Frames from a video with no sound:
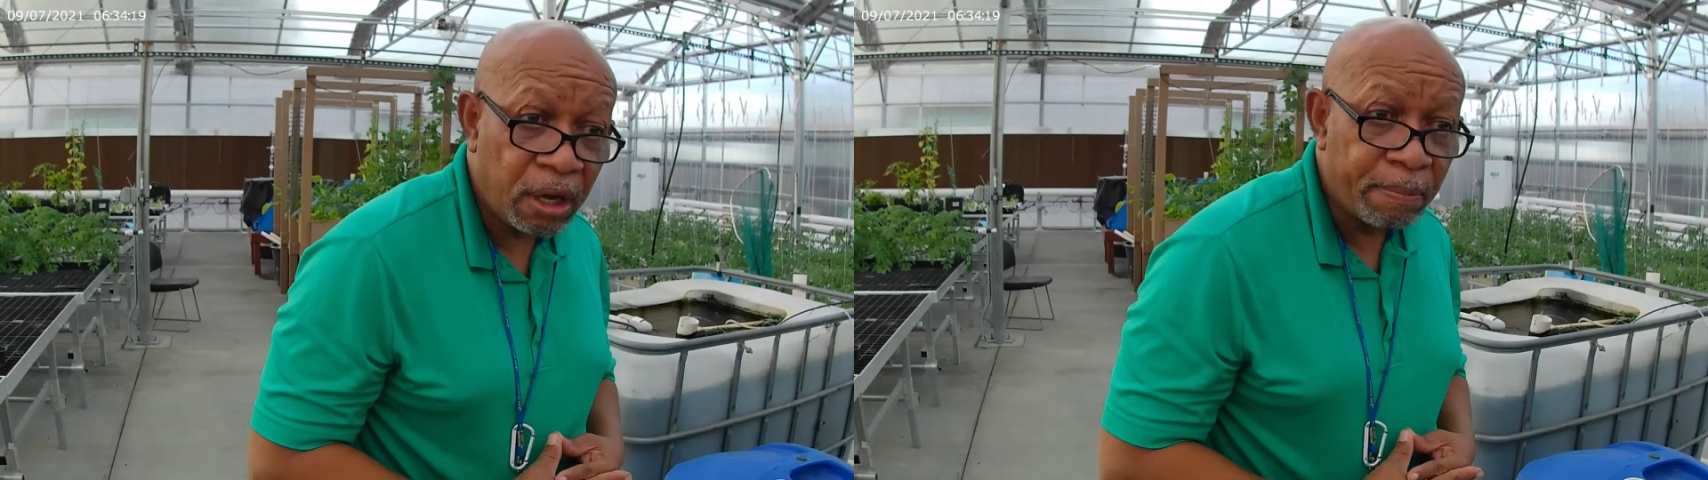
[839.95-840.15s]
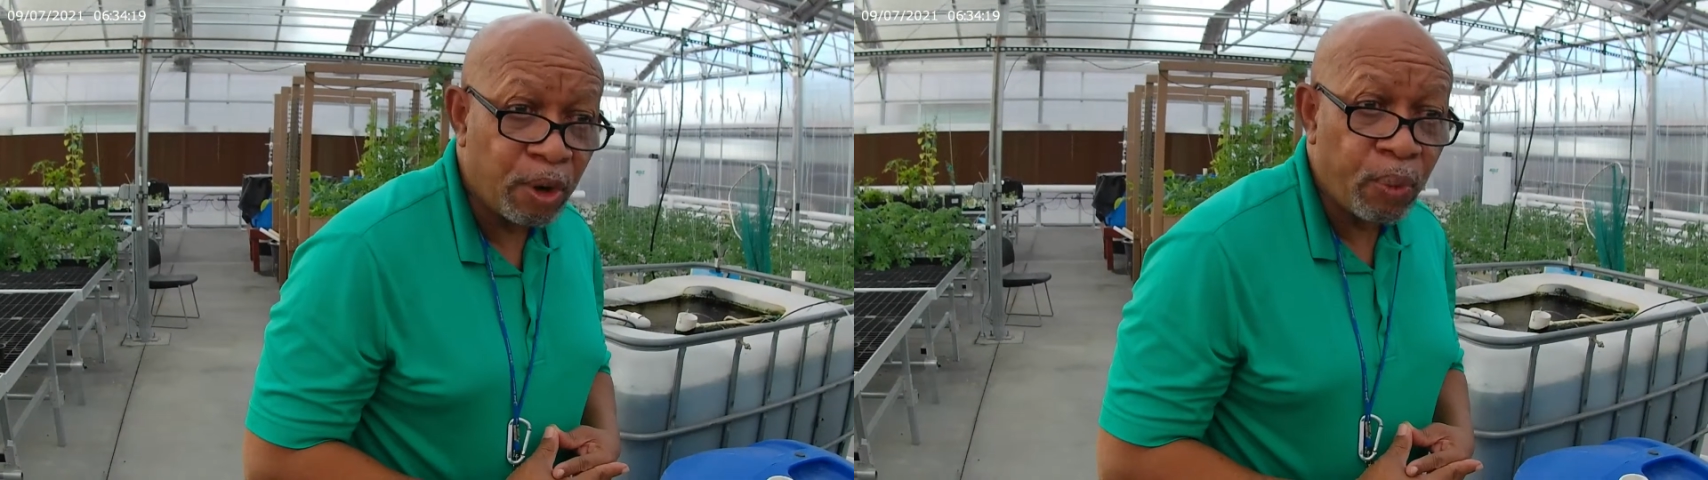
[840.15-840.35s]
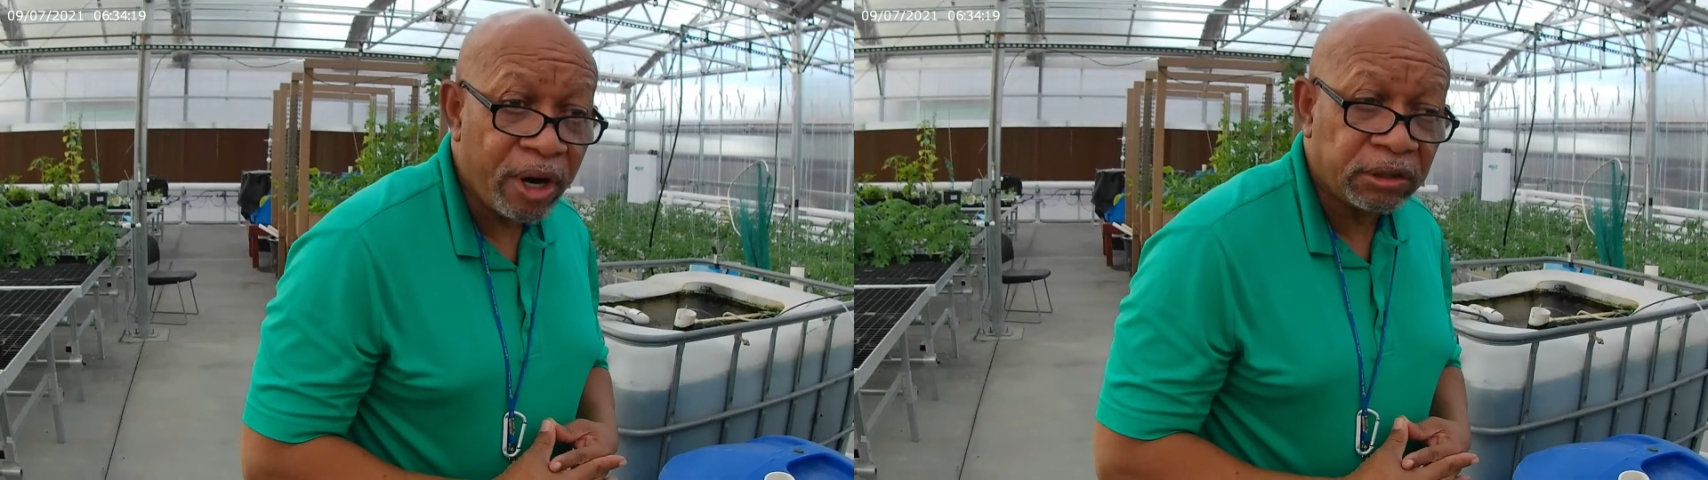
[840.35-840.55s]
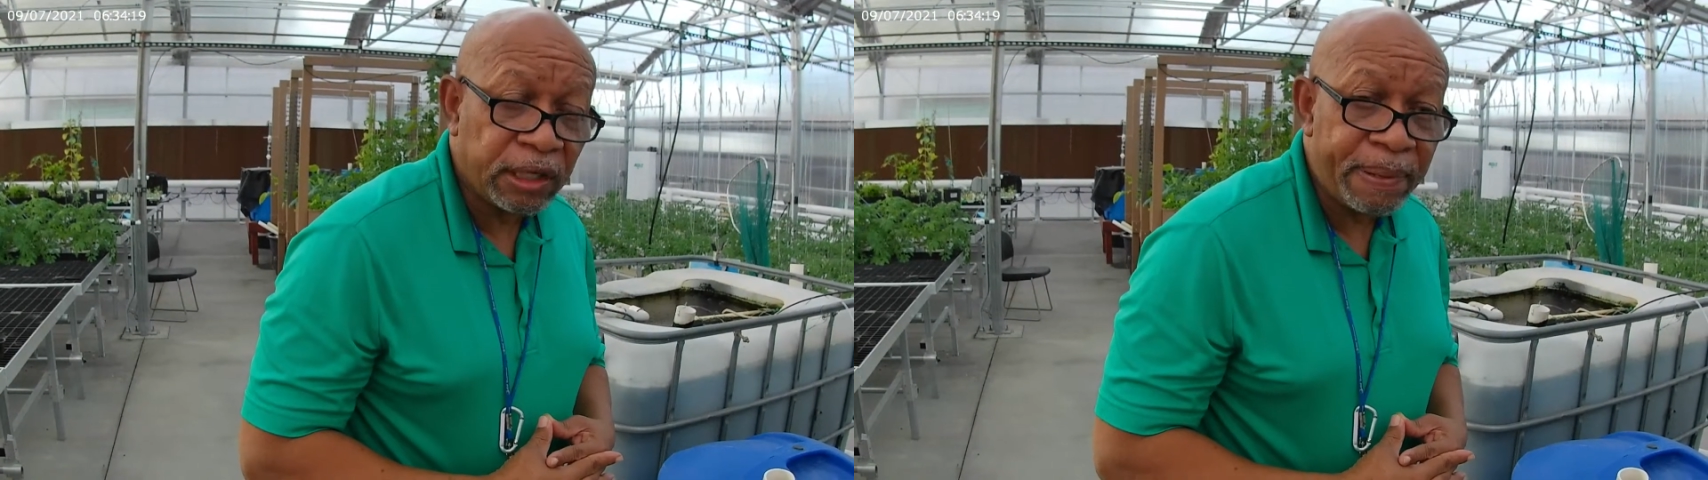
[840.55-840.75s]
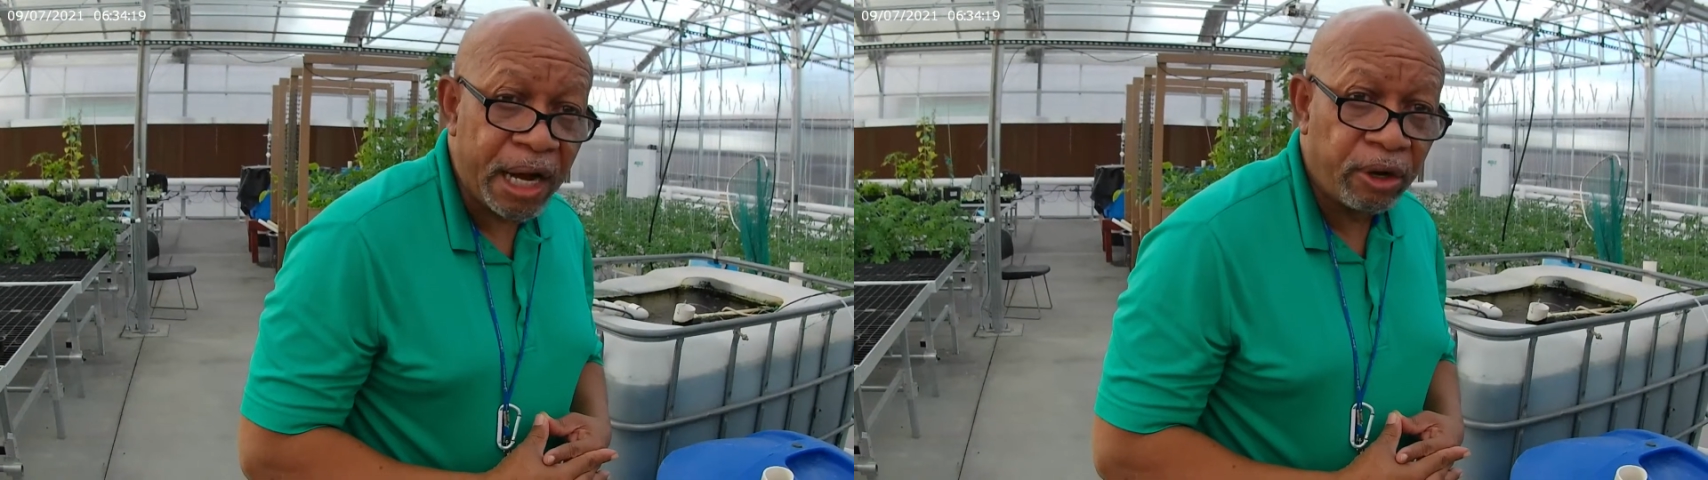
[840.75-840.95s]
but where's
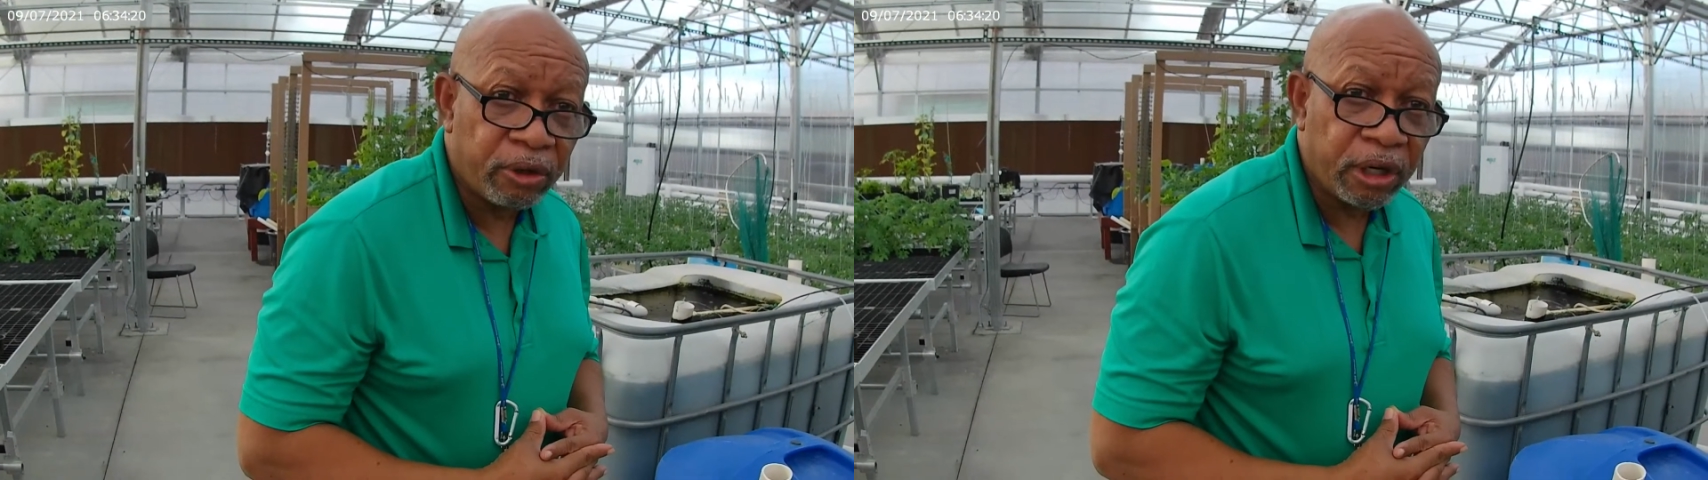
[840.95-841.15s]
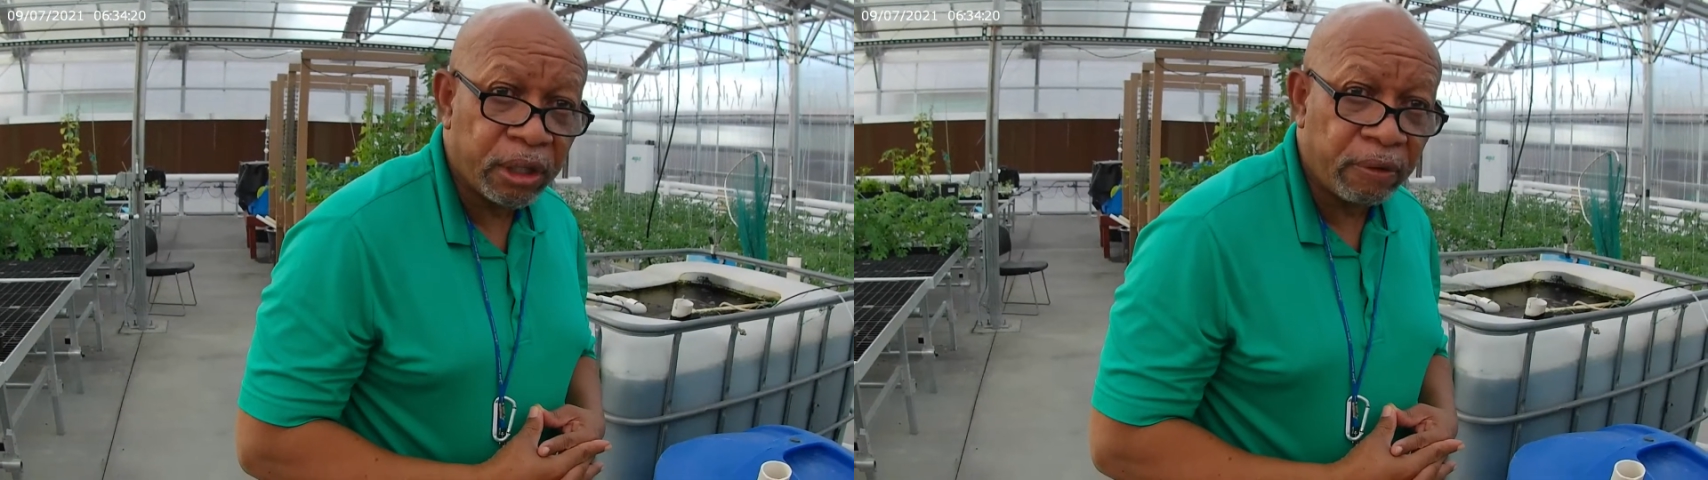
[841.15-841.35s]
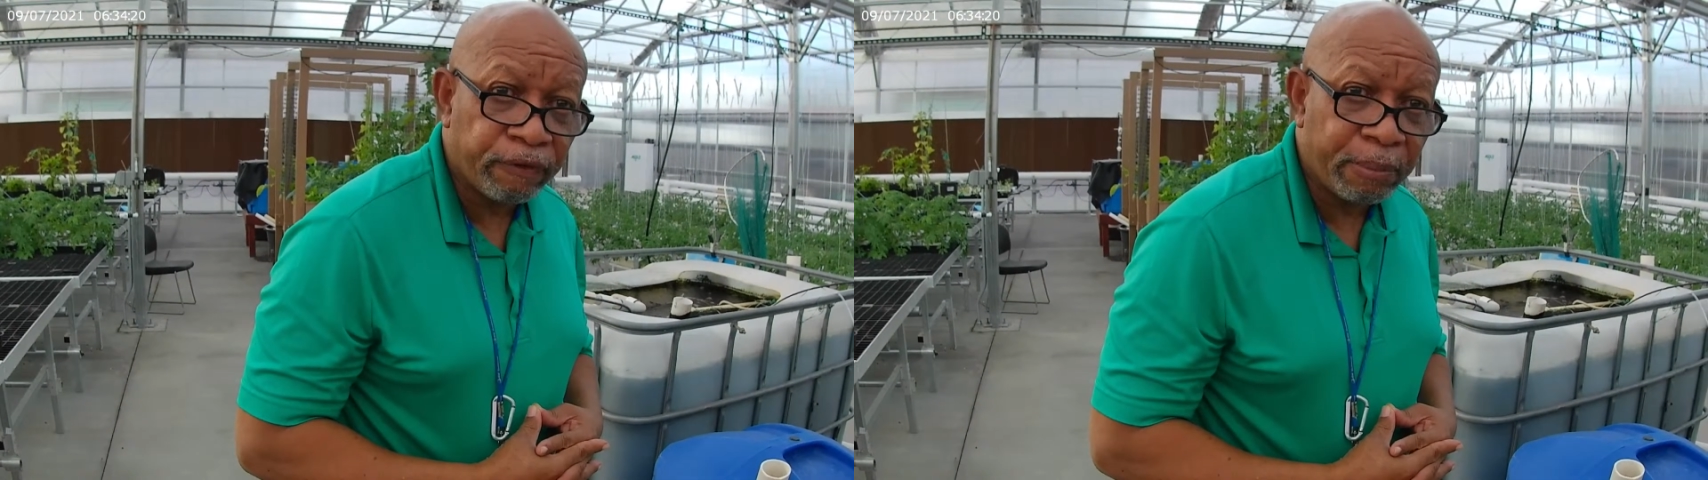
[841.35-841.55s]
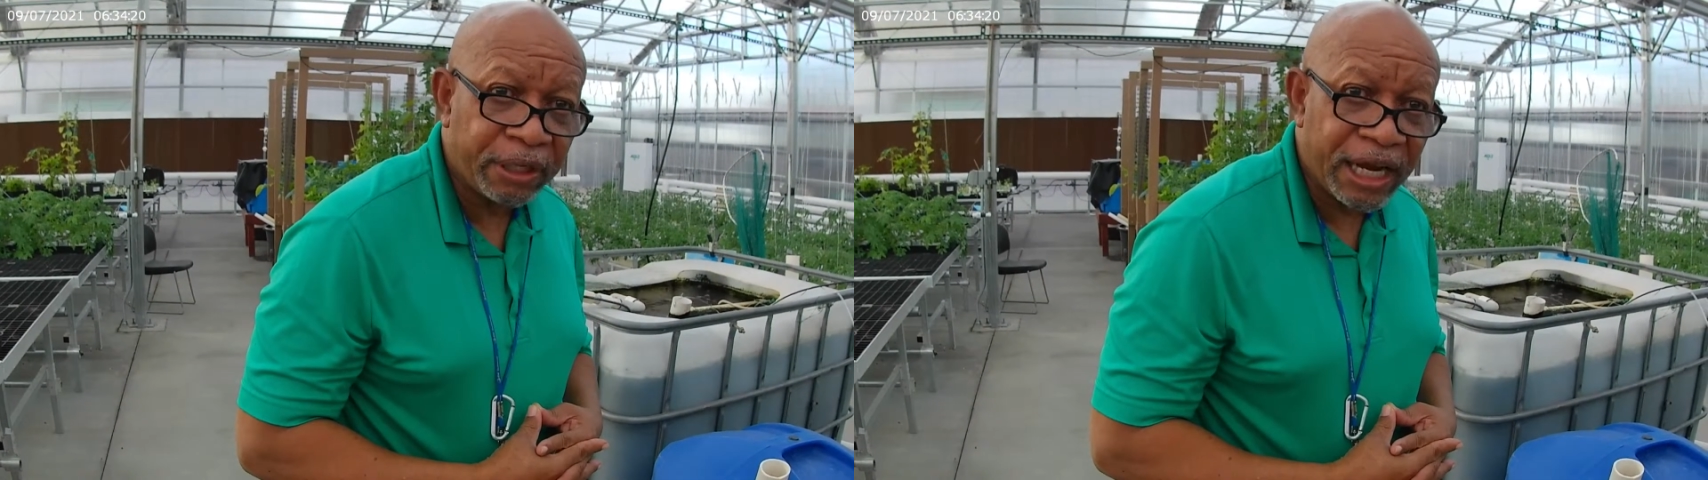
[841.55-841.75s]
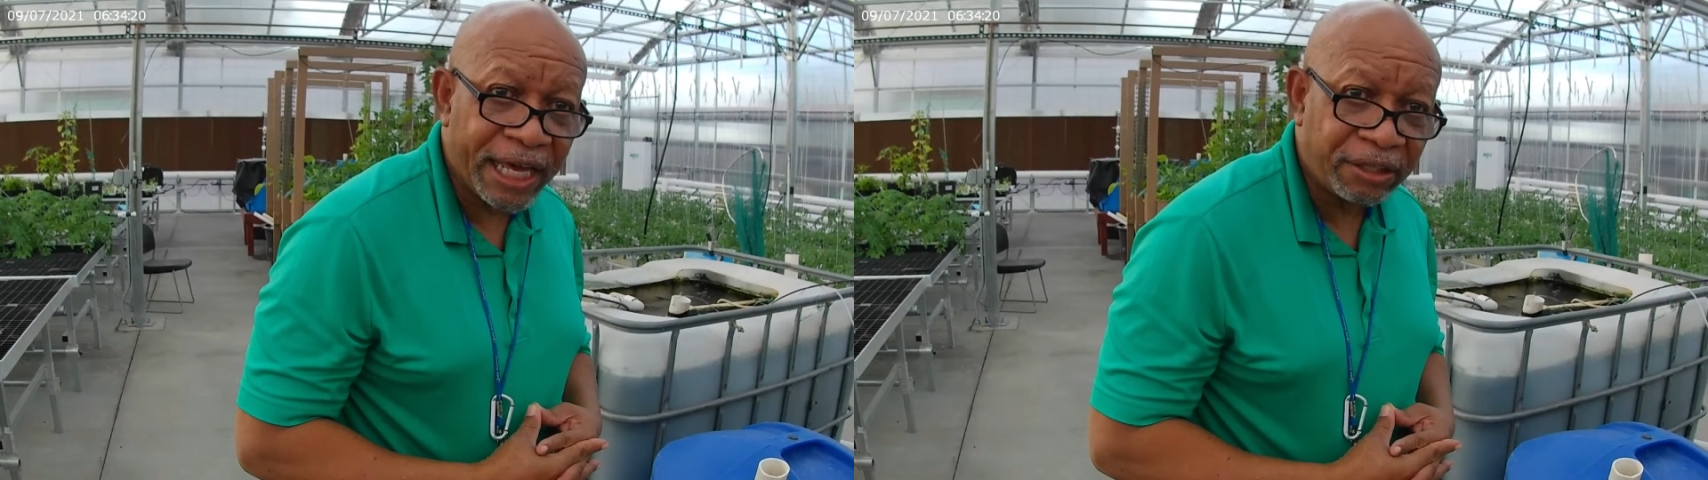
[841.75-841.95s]
the power going to come from at
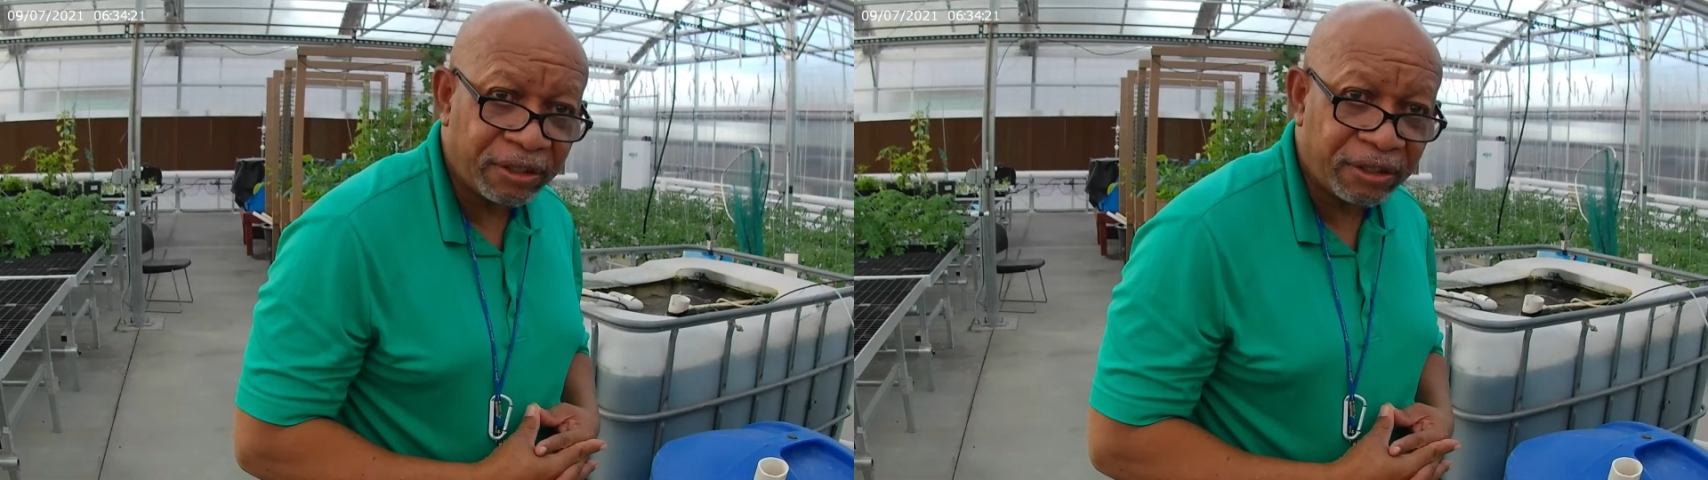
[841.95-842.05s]
night?